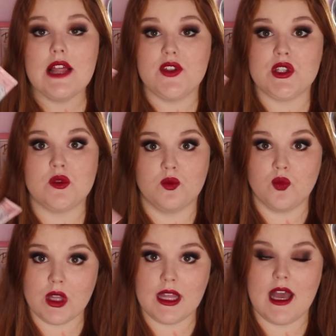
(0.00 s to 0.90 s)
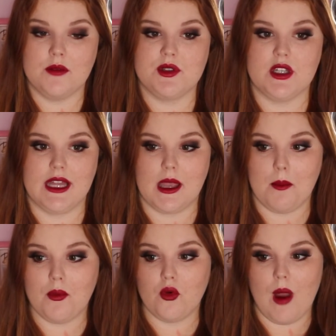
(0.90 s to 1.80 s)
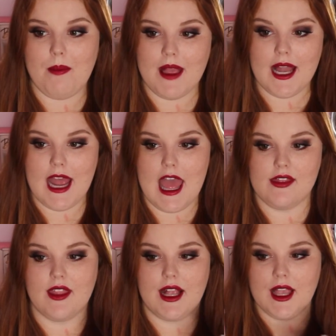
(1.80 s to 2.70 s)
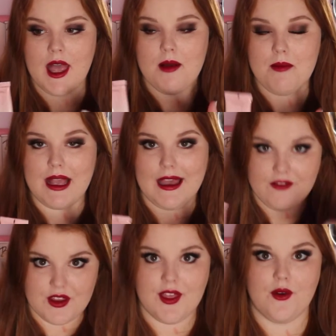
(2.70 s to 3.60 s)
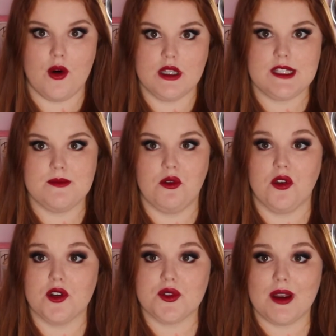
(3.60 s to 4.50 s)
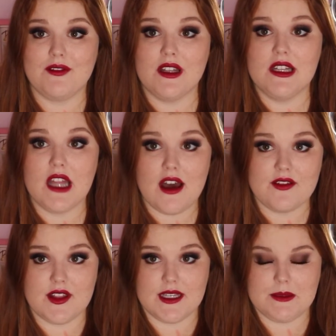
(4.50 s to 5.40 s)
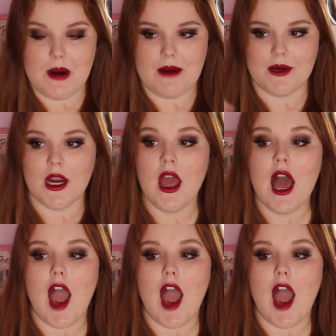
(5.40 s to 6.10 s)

This really helps to like prep it and like make everything go on smoother. So I've loved this primer.